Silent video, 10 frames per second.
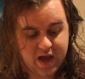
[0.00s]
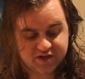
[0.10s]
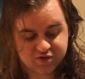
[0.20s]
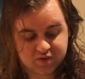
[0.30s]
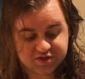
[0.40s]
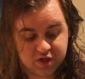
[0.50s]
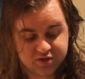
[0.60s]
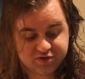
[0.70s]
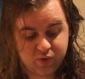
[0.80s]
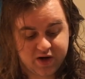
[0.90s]
As a
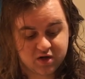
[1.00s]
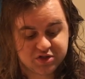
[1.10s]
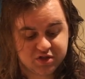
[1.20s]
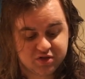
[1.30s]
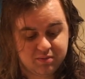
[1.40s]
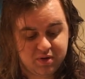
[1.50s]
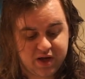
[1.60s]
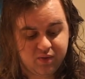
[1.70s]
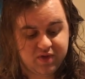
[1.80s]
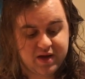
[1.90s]
result, Quaker children
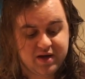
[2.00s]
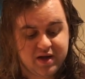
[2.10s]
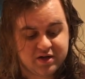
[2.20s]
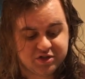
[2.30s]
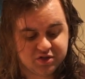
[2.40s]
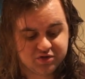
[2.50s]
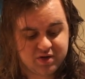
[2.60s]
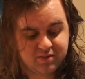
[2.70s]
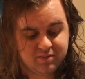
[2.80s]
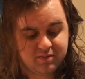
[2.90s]
played with Indian
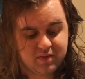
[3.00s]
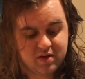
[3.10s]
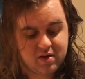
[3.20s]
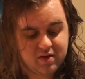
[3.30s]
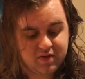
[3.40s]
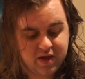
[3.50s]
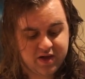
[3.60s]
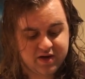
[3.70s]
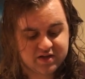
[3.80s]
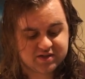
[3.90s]
children. The
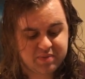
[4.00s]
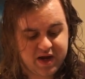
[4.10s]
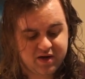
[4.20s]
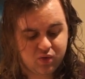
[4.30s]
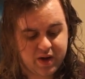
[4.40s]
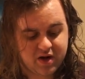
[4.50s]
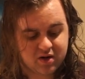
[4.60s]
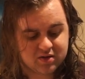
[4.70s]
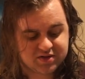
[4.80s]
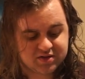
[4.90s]
Indians paid
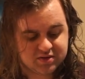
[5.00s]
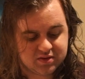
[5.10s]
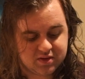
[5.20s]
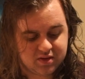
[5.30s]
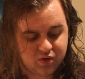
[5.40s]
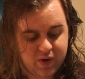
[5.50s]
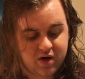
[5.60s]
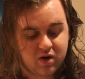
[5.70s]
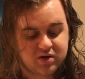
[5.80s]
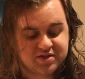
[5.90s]
Quakers'
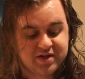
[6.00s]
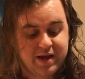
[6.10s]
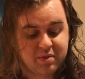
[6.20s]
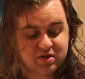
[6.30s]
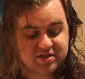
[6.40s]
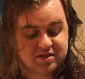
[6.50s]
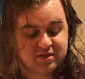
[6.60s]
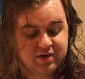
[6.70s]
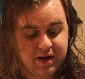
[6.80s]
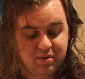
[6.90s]
neighbors
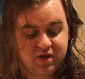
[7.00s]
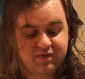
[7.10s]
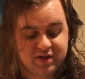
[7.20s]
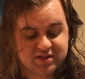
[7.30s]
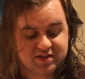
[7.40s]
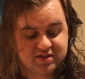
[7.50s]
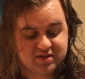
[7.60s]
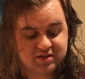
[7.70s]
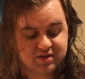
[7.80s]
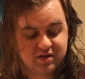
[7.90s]
neighborly
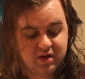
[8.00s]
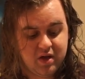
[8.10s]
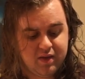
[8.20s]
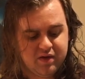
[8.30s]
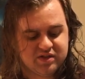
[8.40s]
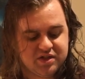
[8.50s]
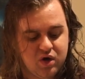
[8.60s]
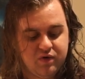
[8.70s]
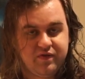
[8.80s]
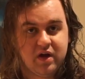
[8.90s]
visits. There was
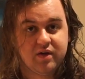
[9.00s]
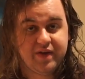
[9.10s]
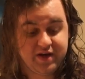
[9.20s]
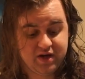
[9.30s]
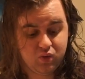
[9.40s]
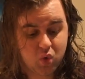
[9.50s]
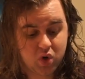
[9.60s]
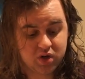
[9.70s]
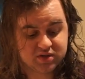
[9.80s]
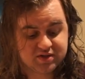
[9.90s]
no fear of Indian
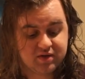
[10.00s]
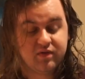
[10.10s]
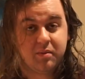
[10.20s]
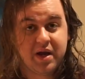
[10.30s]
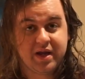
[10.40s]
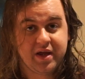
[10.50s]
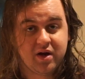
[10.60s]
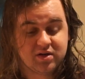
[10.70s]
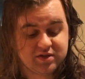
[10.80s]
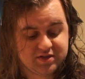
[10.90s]
wars for many
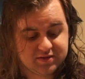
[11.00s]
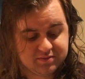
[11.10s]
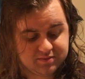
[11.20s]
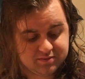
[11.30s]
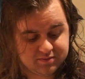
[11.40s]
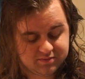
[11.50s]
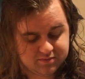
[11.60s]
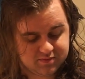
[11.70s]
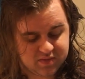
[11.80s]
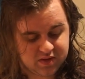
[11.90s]
years.
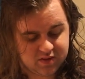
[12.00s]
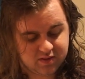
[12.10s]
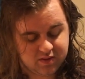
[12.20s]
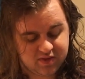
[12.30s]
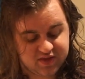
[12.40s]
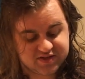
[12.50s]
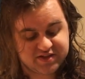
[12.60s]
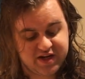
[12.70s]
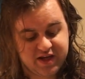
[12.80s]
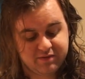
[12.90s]
The
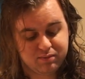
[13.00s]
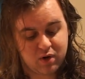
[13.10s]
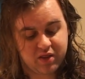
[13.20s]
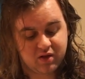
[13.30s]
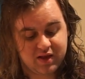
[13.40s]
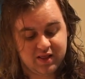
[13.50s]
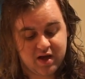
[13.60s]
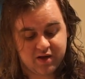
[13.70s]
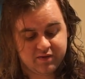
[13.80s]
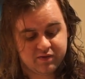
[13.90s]
city of brotherly
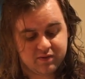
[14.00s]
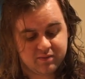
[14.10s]
love.